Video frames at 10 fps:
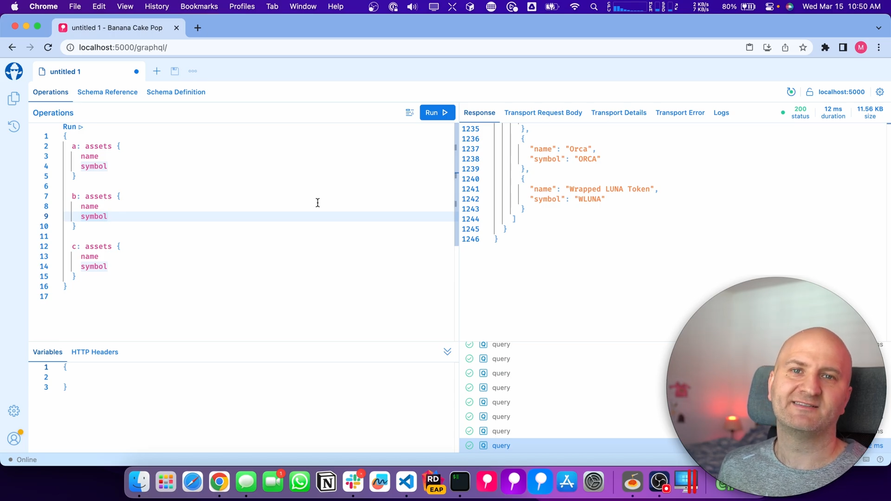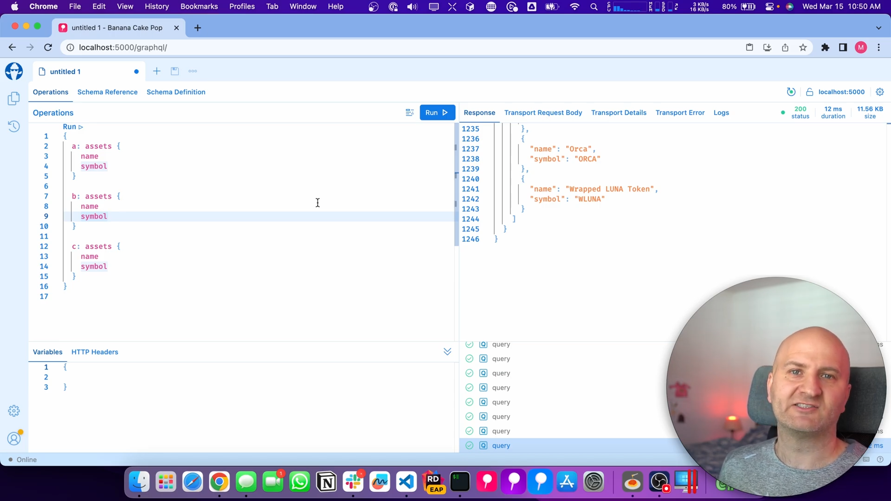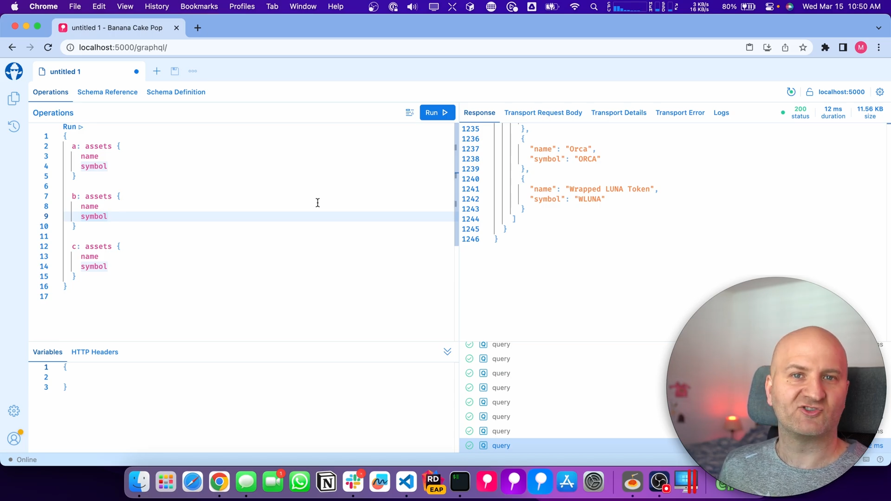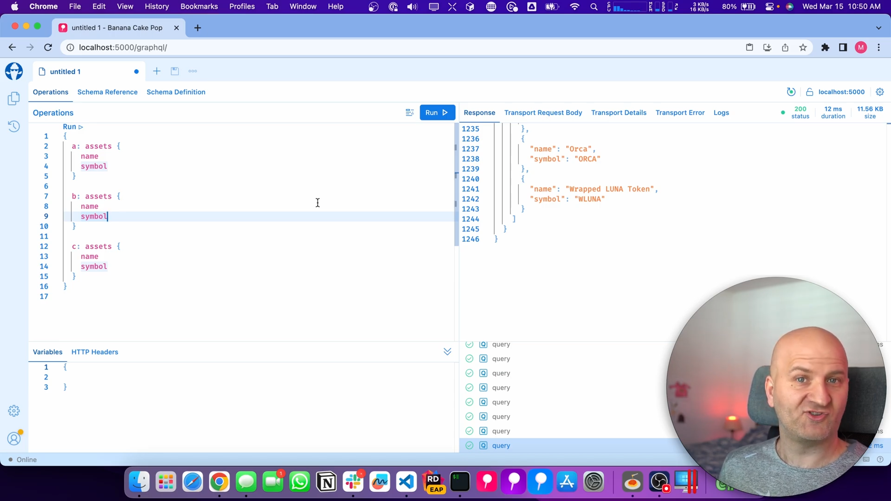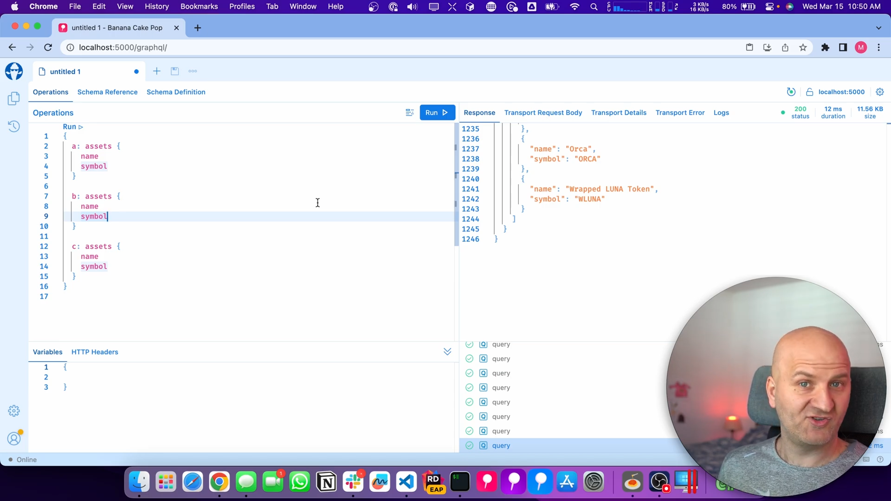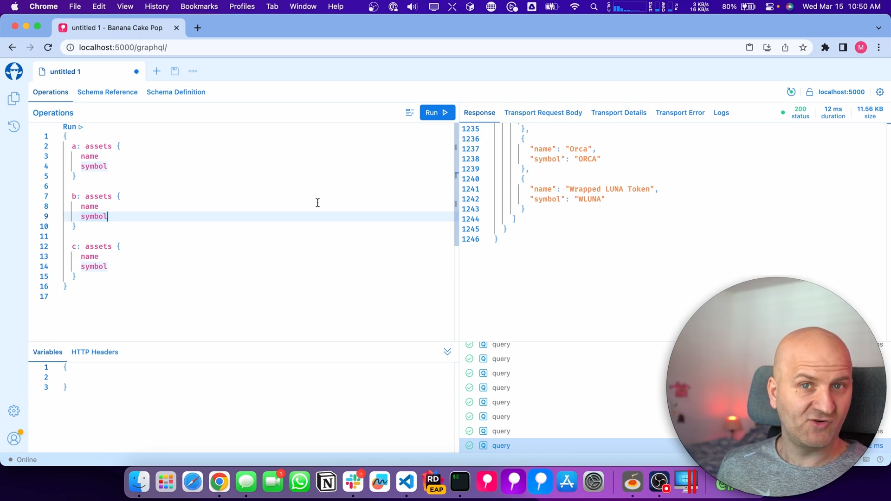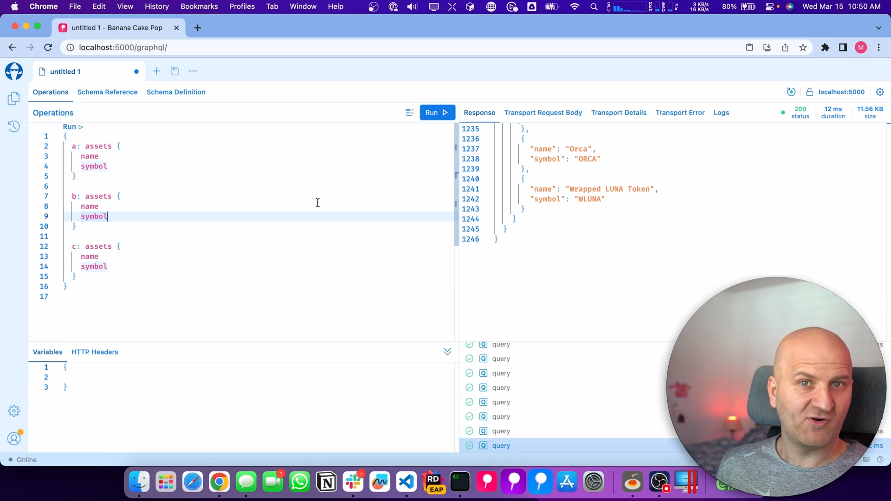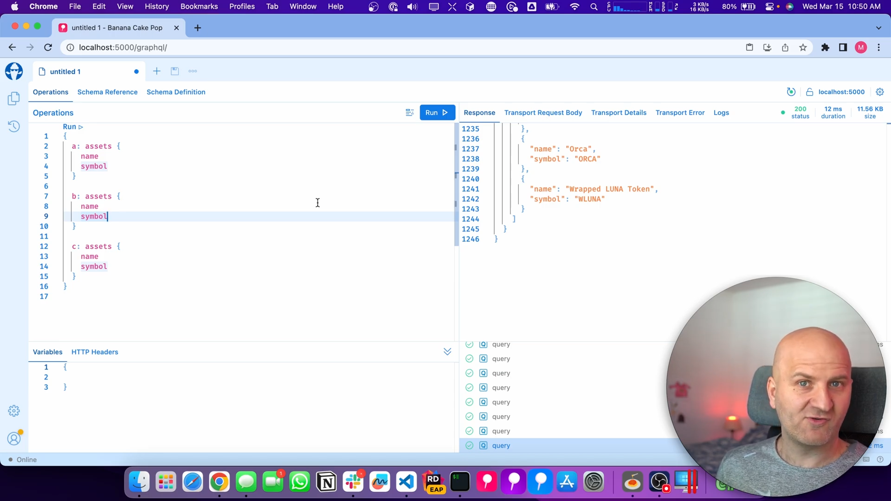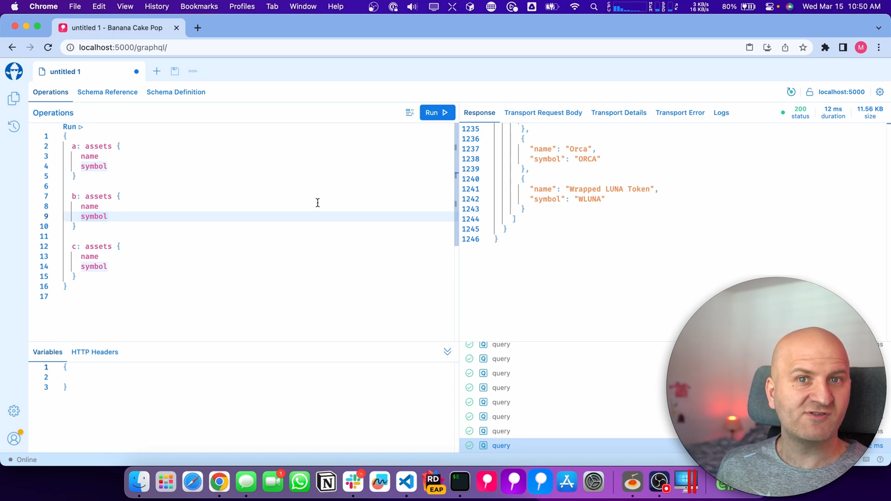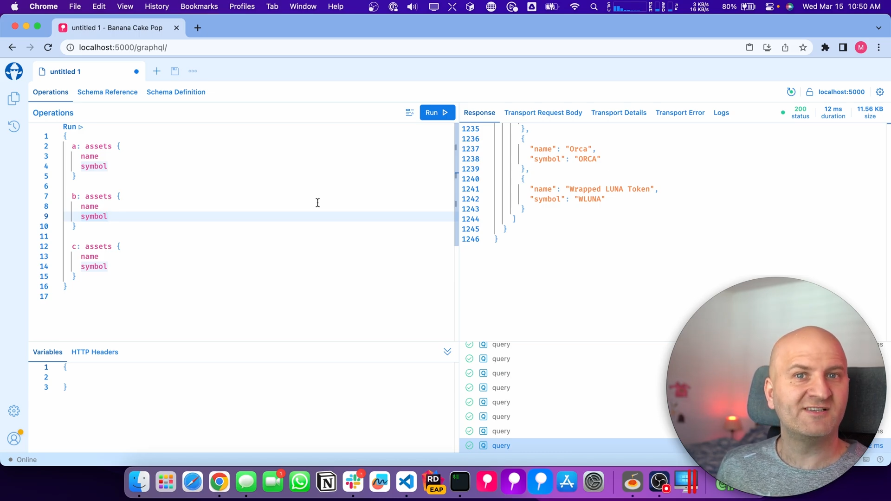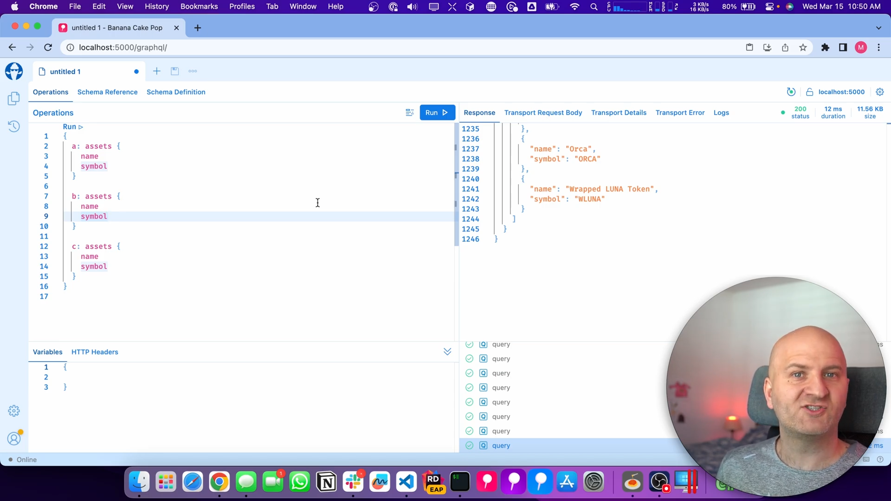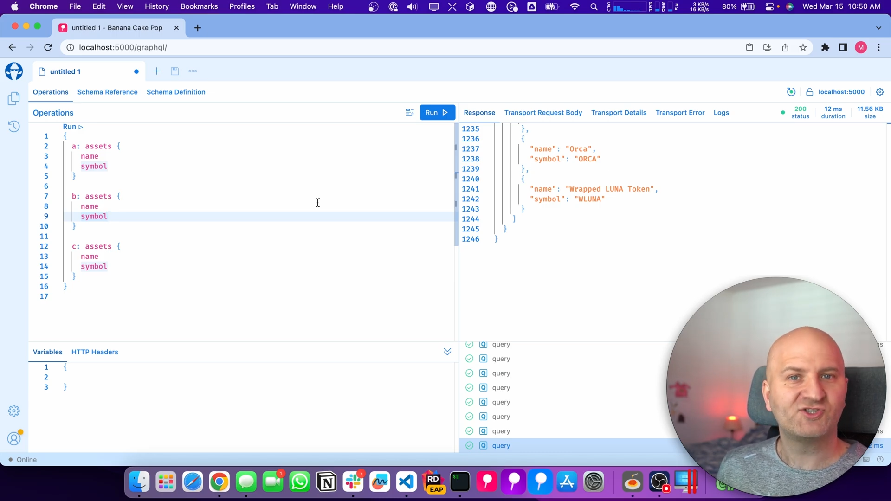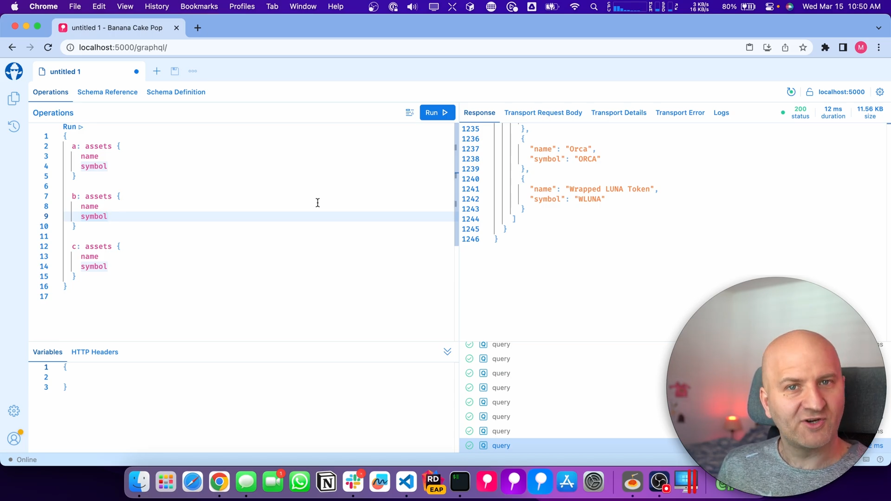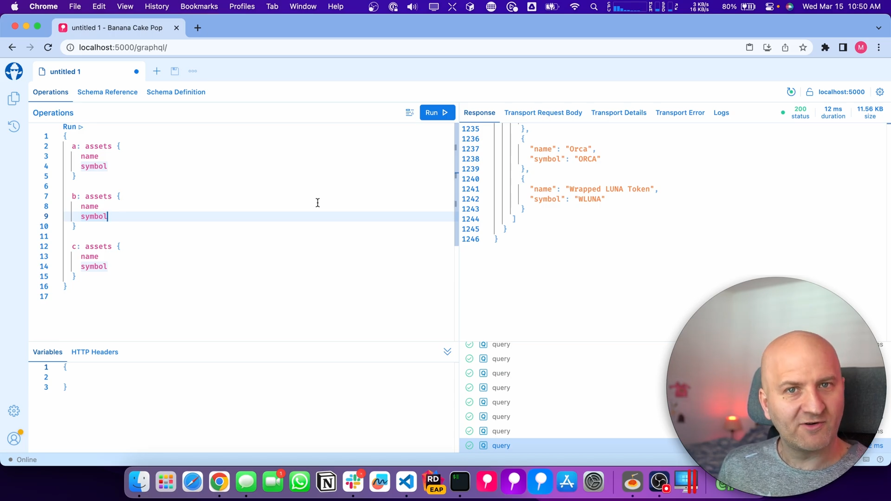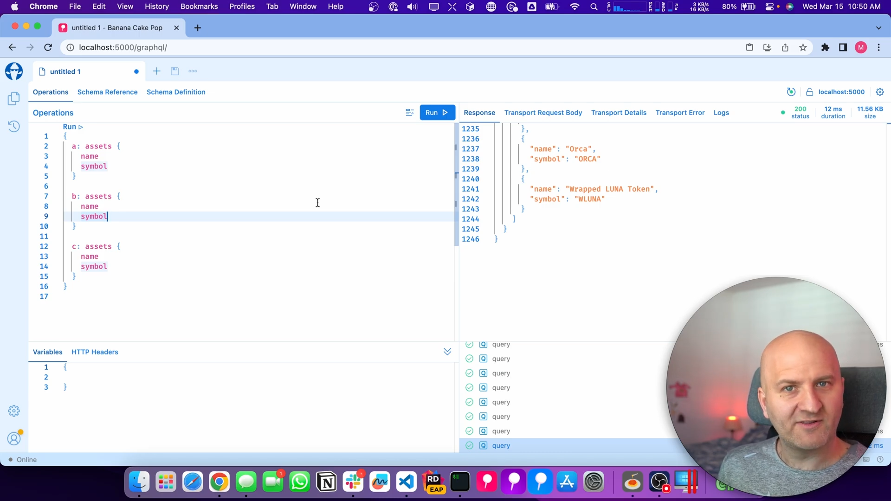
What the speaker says: so you only show